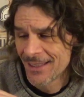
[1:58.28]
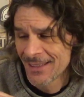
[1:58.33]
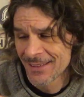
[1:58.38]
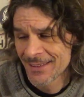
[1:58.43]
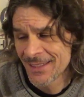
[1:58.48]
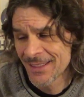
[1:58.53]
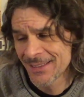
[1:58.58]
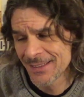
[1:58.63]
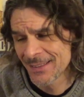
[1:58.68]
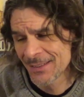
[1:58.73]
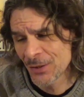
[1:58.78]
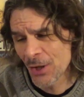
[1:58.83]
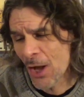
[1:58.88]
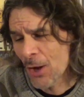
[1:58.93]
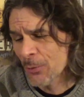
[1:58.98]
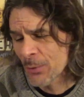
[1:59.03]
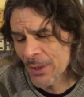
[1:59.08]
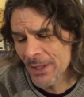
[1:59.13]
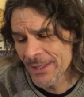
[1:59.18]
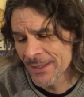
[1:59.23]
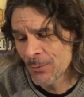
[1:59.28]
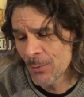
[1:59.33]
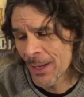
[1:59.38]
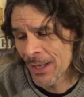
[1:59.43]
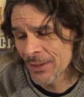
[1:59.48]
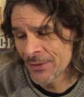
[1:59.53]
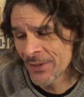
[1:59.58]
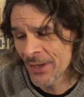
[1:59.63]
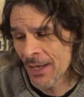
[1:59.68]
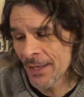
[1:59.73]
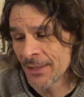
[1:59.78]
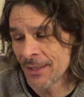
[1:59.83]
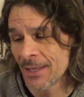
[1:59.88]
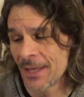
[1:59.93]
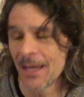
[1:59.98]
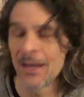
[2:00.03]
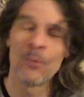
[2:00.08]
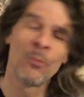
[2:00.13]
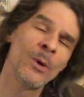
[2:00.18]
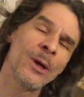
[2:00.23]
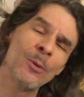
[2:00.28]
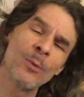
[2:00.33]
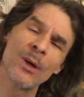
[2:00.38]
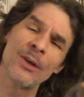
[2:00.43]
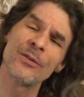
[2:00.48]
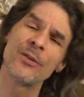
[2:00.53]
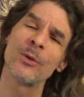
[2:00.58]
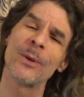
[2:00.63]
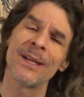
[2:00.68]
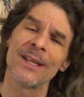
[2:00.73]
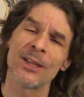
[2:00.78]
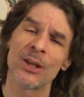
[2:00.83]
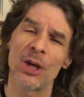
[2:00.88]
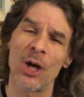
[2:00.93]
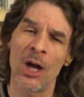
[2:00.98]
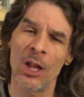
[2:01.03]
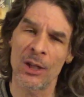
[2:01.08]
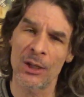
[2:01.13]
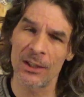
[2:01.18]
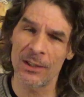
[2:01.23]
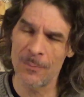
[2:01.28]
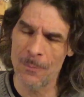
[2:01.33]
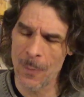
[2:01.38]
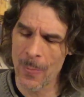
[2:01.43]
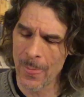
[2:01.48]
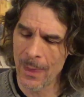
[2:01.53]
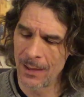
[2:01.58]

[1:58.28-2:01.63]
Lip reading: This is all really well done. We will do it in color,